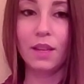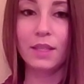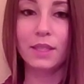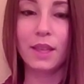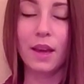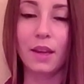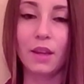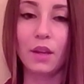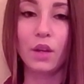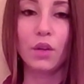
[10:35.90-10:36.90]
Next
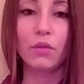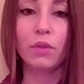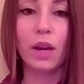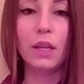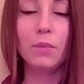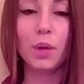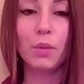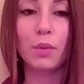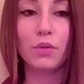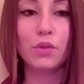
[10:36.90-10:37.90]
slide. Writing
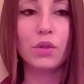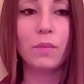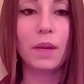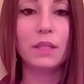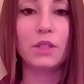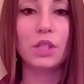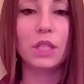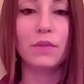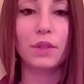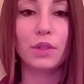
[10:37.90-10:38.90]
promotional
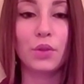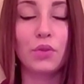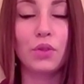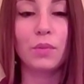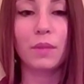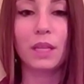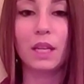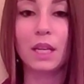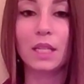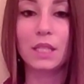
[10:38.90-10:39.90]
messages for social
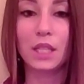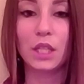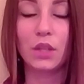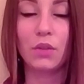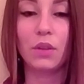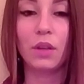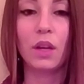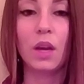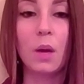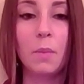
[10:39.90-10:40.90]
media continued.
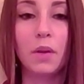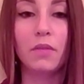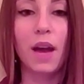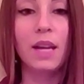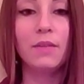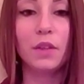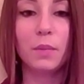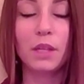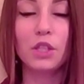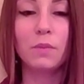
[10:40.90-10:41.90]
Provide
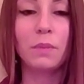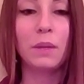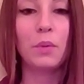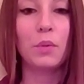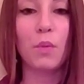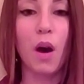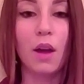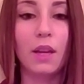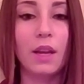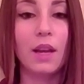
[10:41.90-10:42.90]
information people
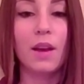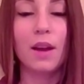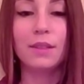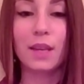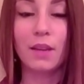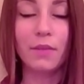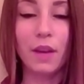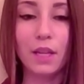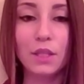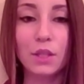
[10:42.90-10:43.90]
want.
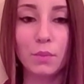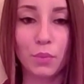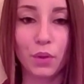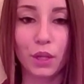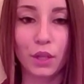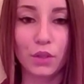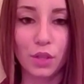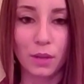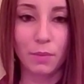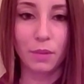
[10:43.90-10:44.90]
Identify and support your
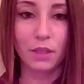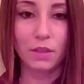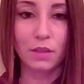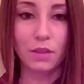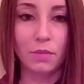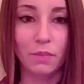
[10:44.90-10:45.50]
champions.